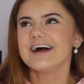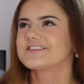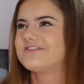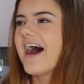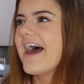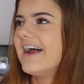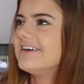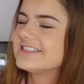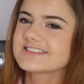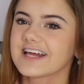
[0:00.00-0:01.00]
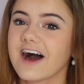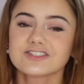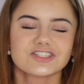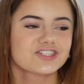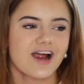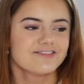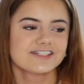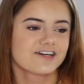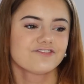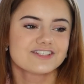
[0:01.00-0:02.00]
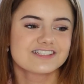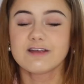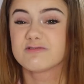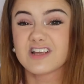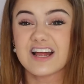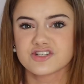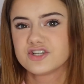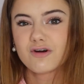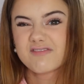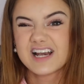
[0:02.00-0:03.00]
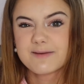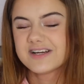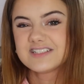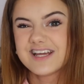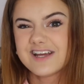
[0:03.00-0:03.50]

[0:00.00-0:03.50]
It's fine, I'll just cry myself to sleep. It's actually not really a big